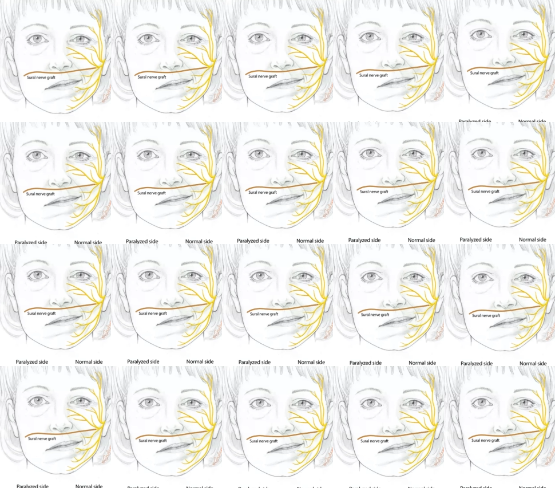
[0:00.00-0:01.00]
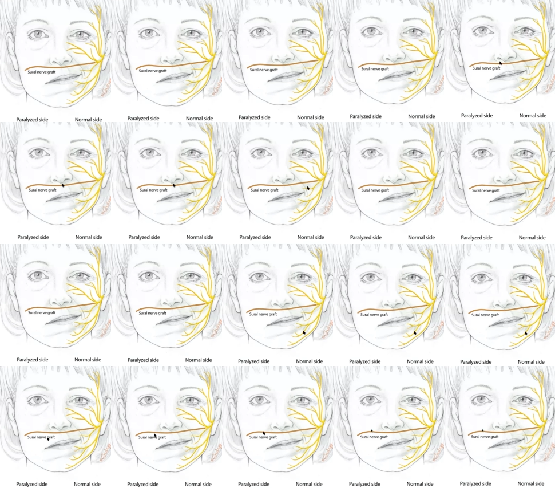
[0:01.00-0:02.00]
into a patient with facial
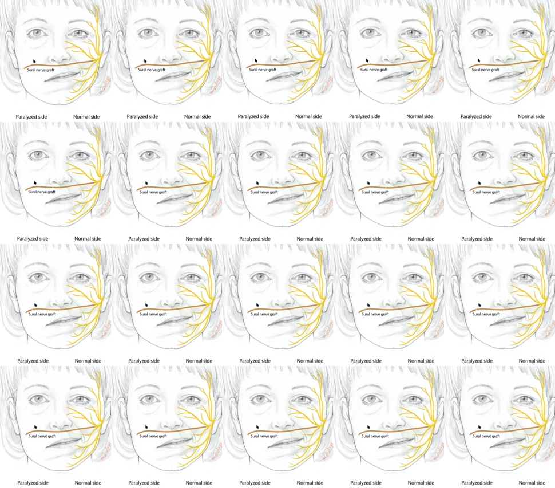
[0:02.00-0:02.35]
paralysis